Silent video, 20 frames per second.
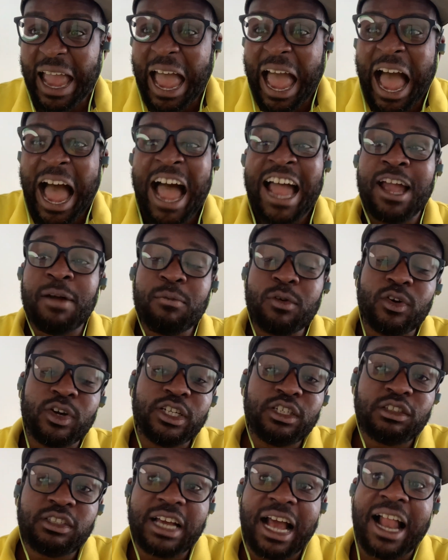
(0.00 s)
I am going
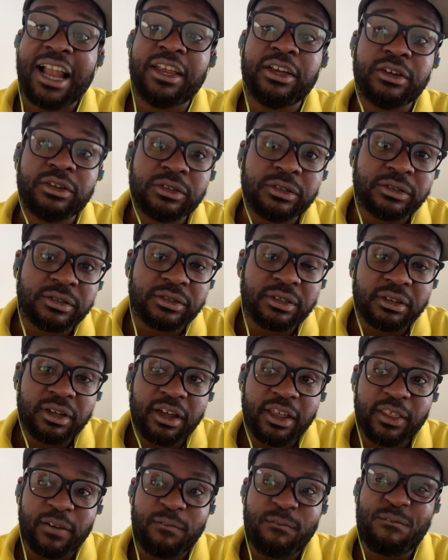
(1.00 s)
to tell you
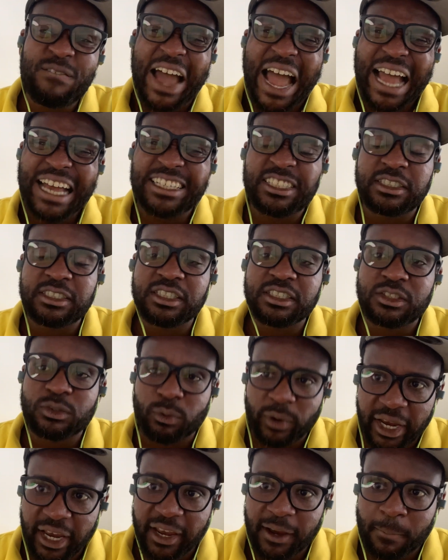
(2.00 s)
the fastest
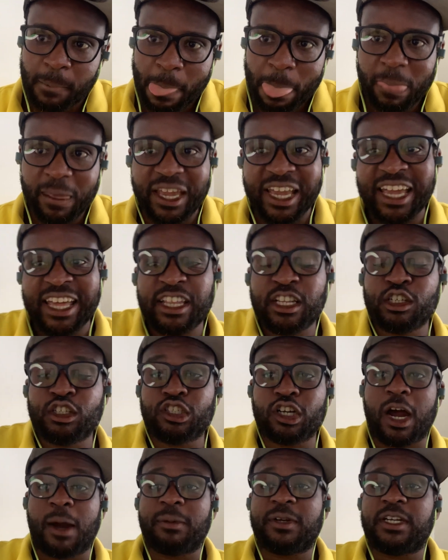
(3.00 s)
way in
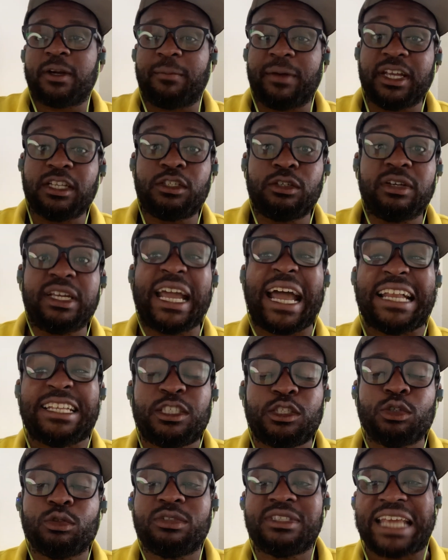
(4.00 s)
dropshipping to
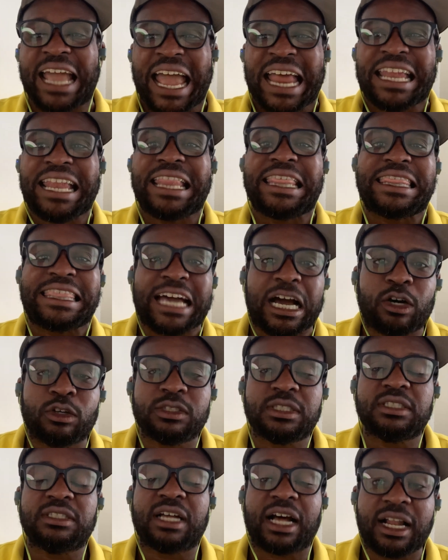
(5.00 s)
get to ten
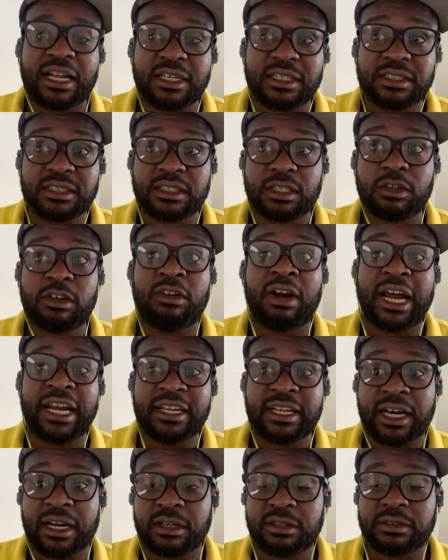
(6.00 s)
thousand dollars right
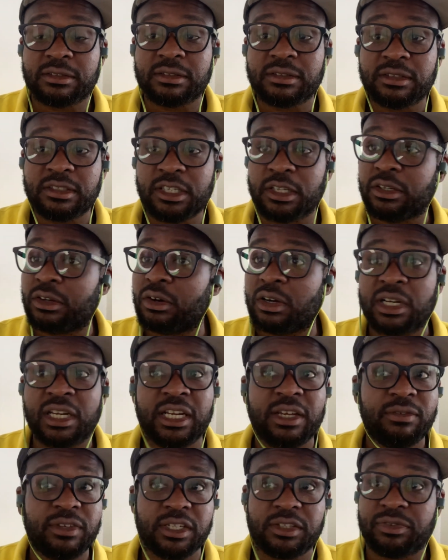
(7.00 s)
now. So don't
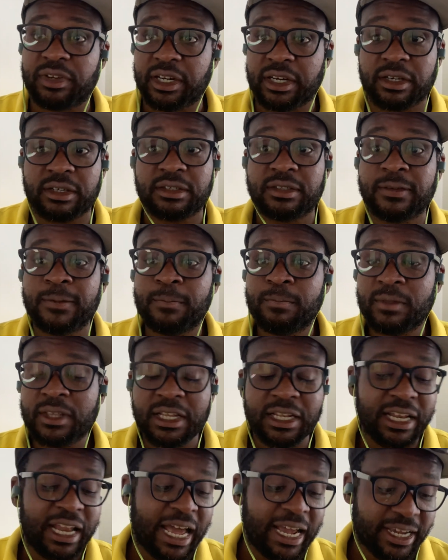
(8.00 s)
leave this video.
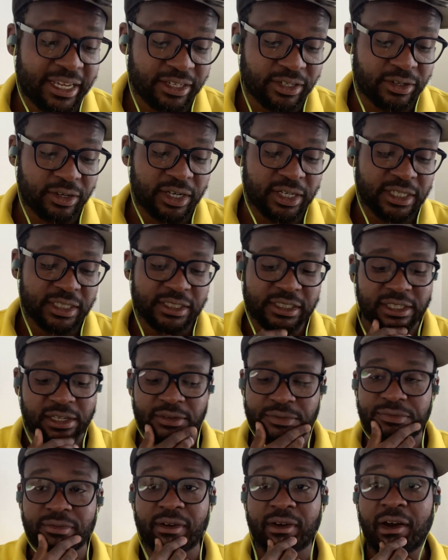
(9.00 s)
Like it and all good stuff.
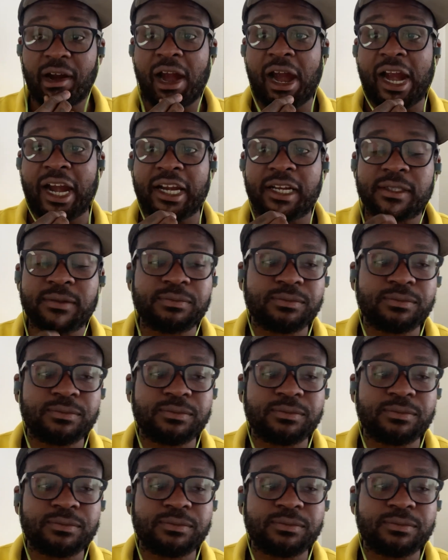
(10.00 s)
Alright.